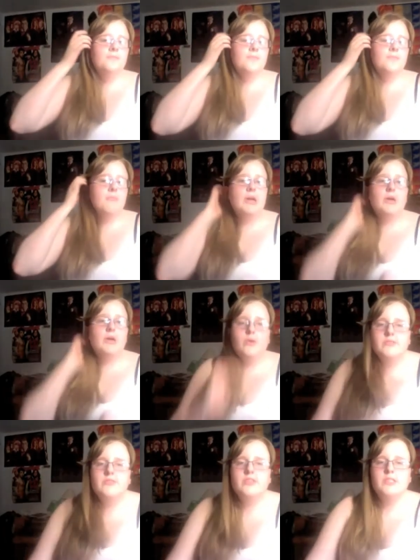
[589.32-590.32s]
My
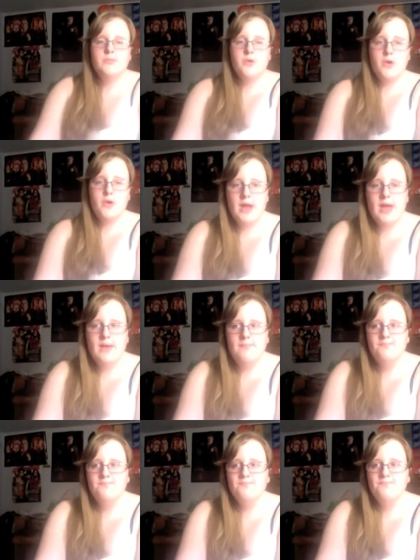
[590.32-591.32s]
goals for this program,
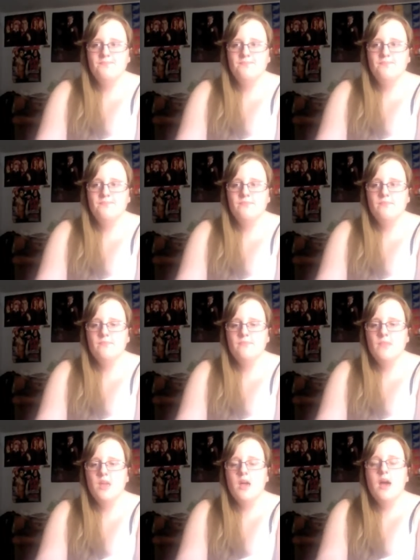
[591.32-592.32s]

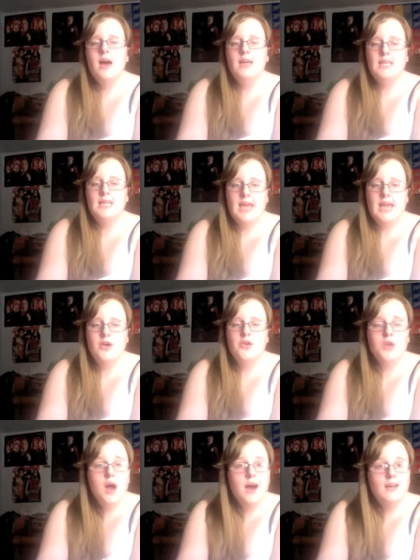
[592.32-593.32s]
again, are
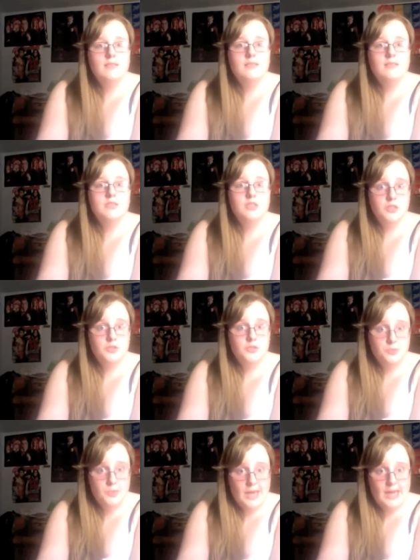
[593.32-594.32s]
not to lose
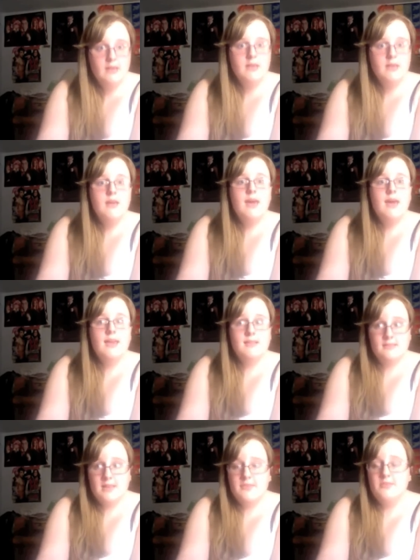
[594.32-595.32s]
weight.
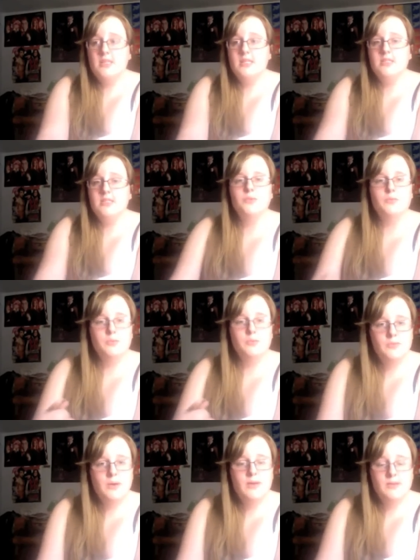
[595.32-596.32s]
It's definitely to
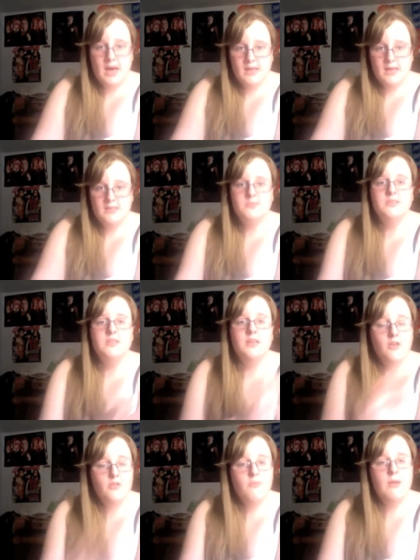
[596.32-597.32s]
reboost my metabolism, to
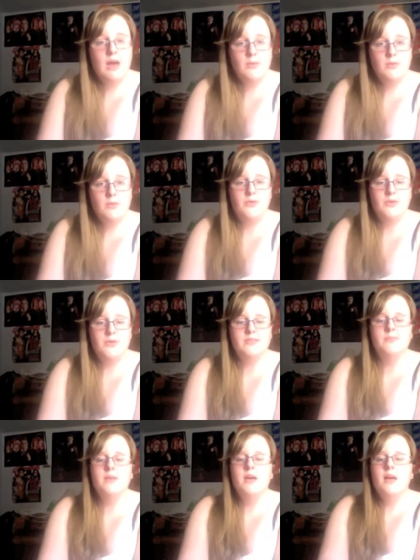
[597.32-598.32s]
get over my
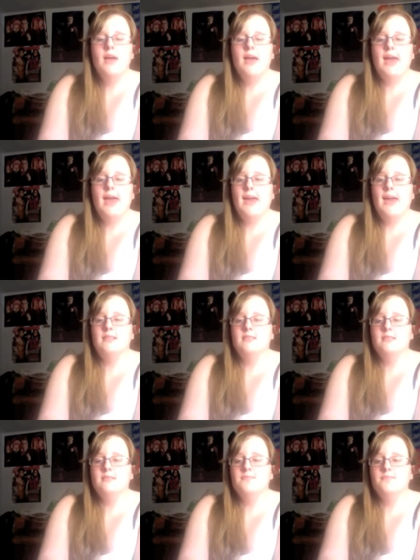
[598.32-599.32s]
hypothyroidism,
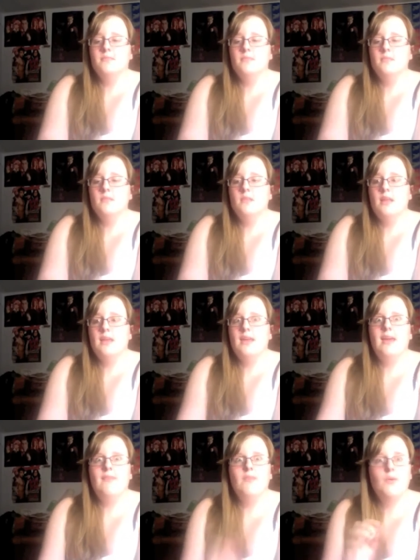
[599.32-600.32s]
and
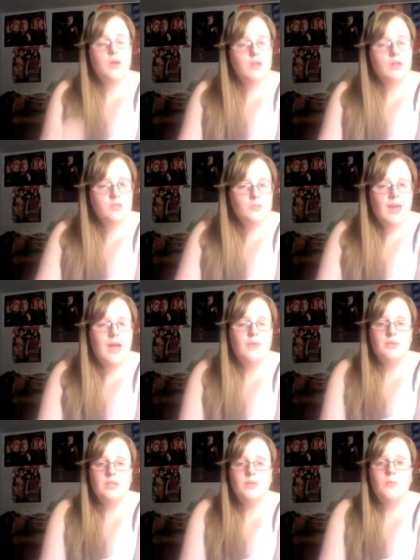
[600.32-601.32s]
if I want to lose weight, I
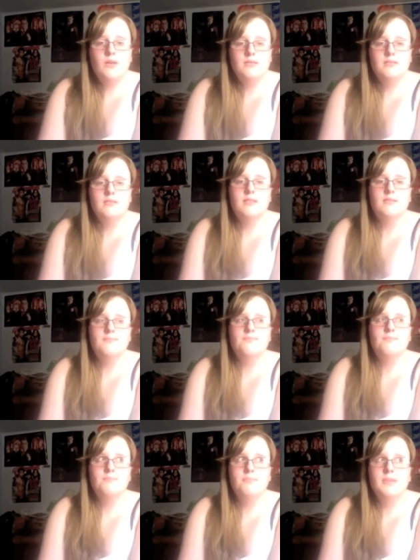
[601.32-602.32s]
really want to
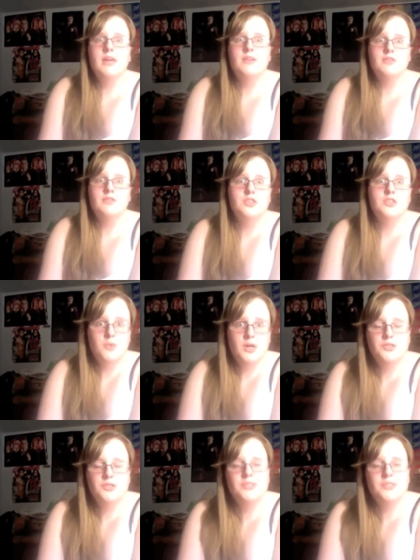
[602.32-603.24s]
be under the 200s